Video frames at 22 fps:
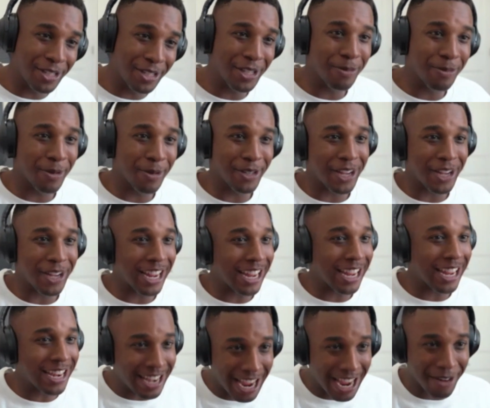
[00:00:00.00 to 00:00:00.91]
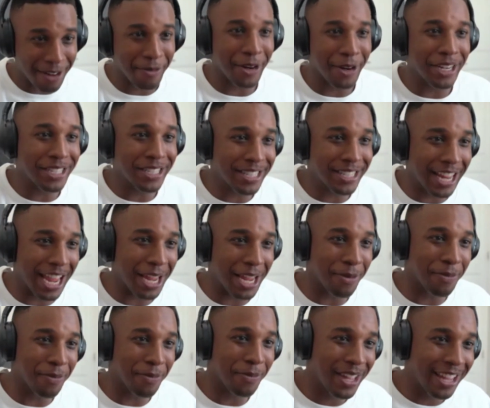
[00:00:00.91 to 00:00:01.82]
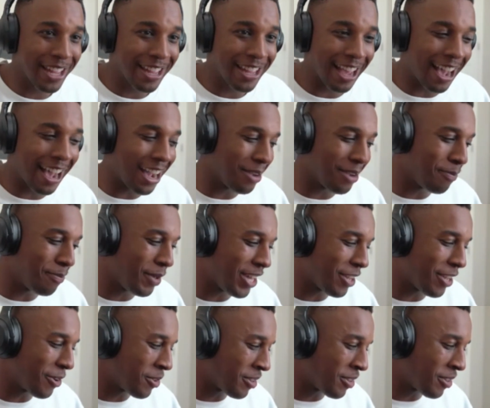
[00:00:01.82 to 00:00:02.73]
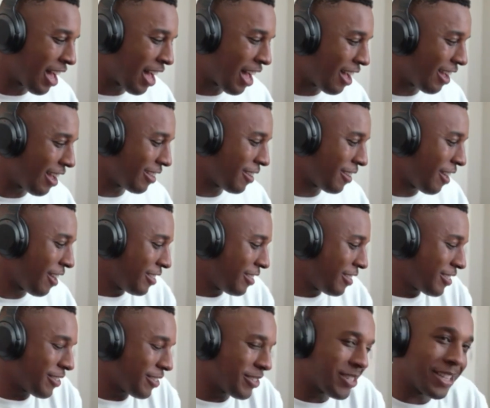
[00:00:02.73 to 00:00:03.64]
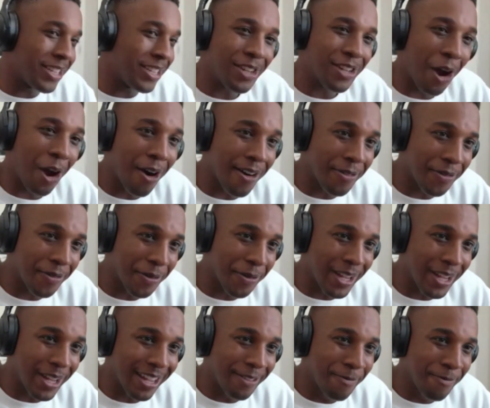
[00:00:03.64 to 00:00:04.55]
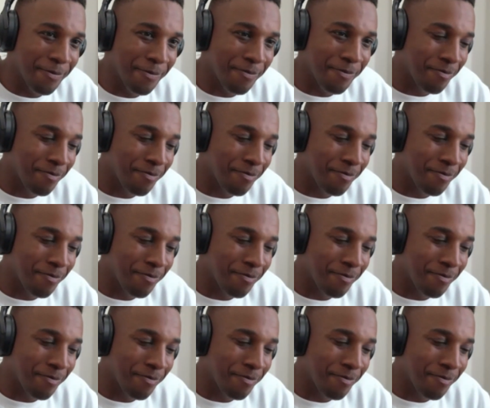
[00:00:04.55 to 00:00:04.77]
I'm a YouTuber, so I can never escape being online. So it's hard for